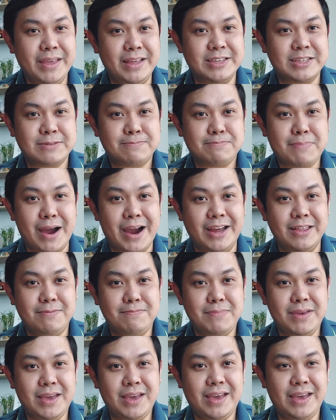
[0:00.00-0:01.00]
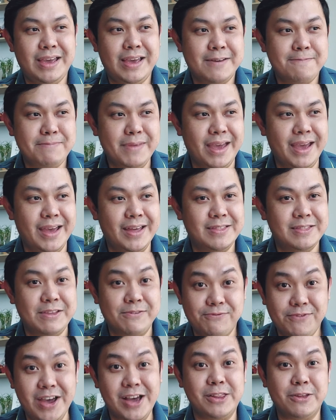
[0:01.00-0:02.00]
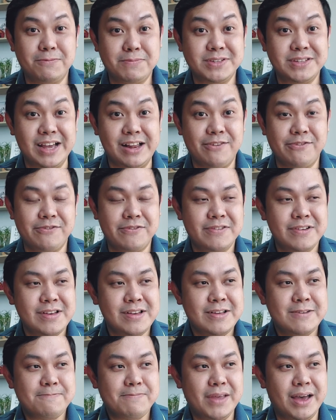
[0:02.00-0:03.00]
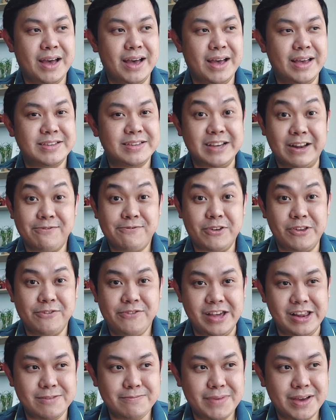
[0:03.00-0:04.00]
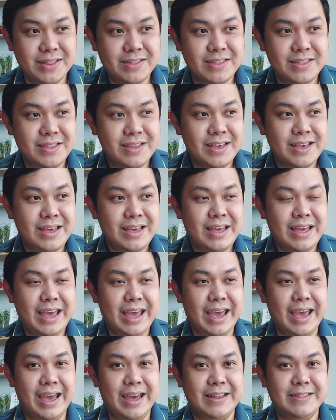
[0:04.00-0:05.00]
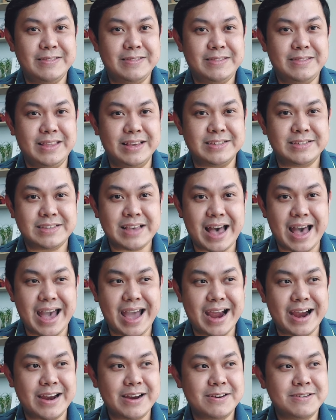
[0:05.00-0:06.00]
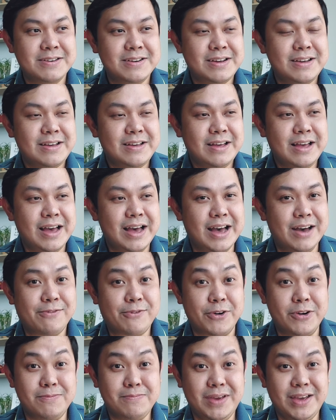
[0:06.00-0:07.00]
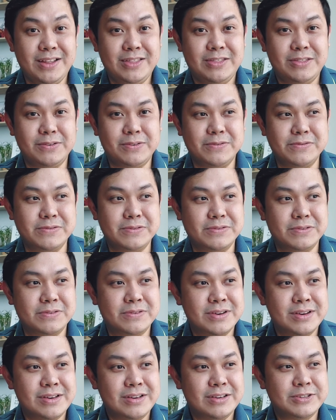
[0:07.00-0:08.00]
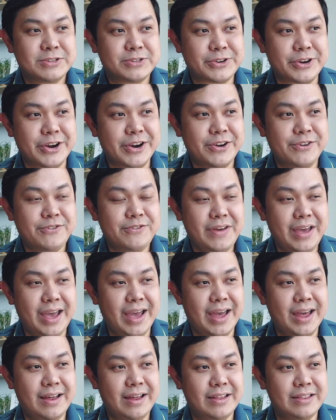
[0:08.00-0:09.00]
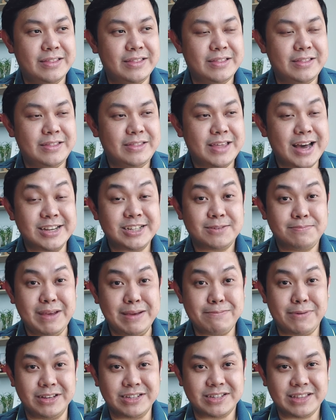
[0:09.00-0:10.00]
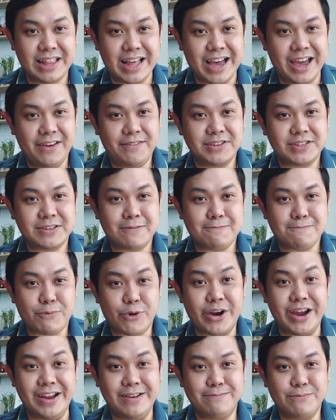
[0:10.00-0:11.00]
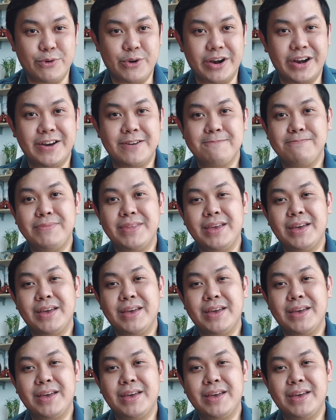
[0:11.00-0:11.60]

inspired me and developed self, uh, self-fulfillment and desire uh, for me to serve and touch people's lives more and more.